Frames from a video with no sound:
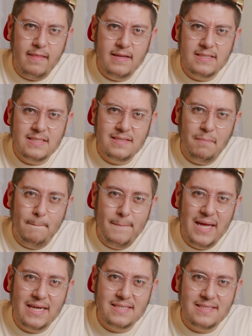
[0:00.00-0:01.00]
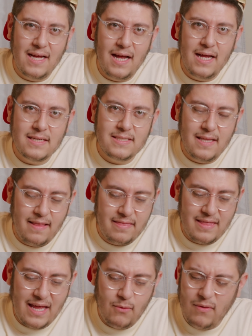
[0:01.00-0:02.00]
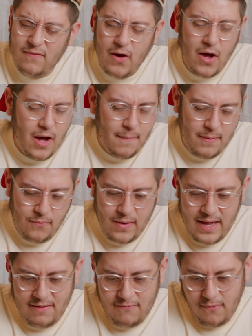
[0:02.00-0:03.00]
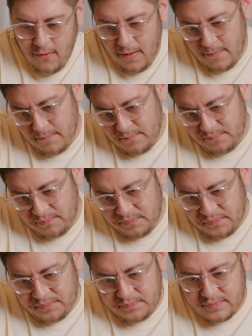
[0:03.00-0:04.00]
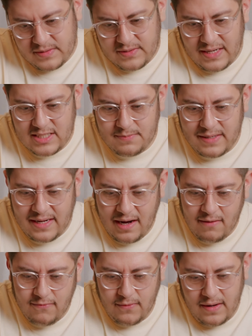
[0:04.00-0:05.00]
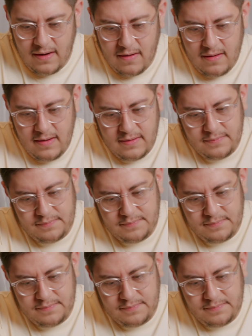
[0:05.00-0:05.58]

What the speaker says: This is the big sauce, the thing we've all been waiting for. So let's be careful here.